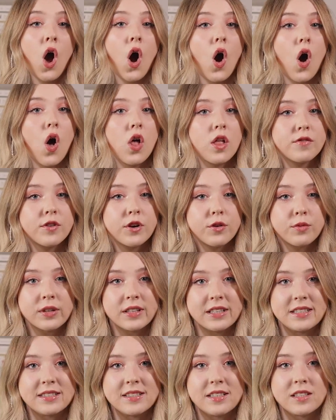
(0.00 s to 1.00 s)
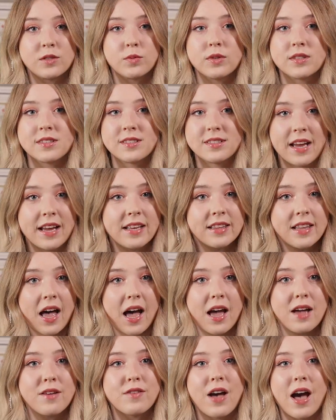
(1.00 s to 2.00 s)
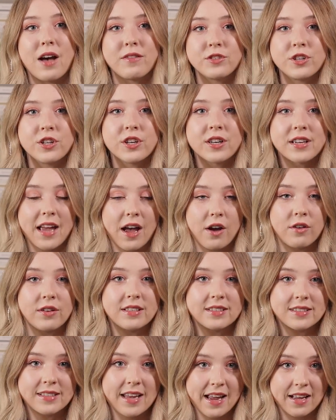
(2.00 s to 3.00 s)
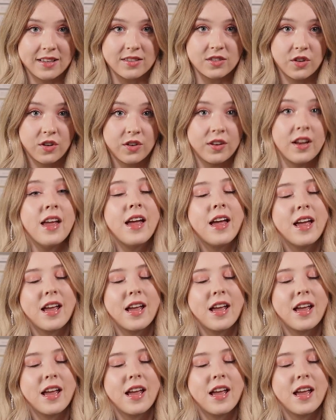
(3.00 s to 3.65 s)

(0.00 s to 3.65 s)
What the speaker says: All of your releases will stay live after your account is canceled